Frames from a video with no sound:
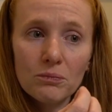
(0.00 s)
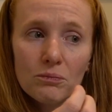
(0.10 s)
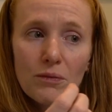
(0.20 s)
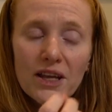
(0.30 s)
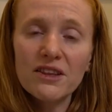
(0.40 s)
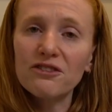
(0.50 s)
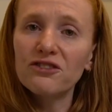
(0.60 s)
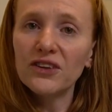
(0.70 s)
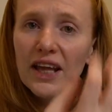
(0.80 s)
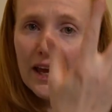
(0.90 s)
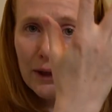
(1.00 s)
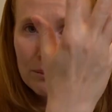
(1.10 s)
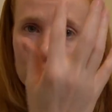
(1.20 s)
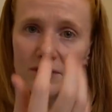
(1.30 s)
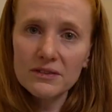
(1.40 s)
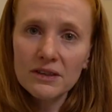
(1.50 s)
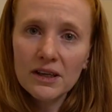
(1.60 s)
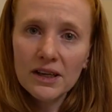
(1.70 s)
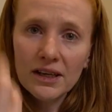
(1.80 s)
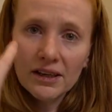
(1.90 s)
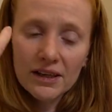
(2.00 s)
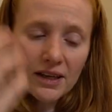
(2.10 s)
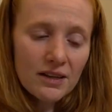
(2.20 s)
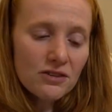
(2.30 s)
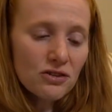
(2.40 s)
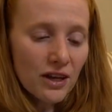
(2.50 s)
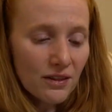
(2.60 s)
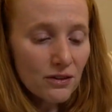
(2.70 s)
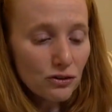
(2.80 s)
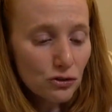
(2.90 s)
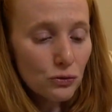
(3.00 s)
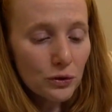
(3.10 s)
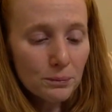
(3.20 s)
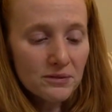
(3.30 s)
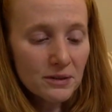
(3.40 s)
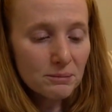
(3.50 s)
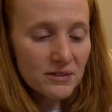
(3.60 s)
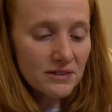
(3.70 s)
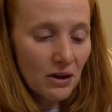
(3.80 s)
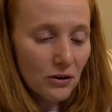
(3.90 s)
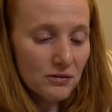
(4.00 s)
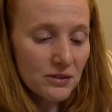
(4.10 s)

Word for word: made the flames in in the tulips themselves.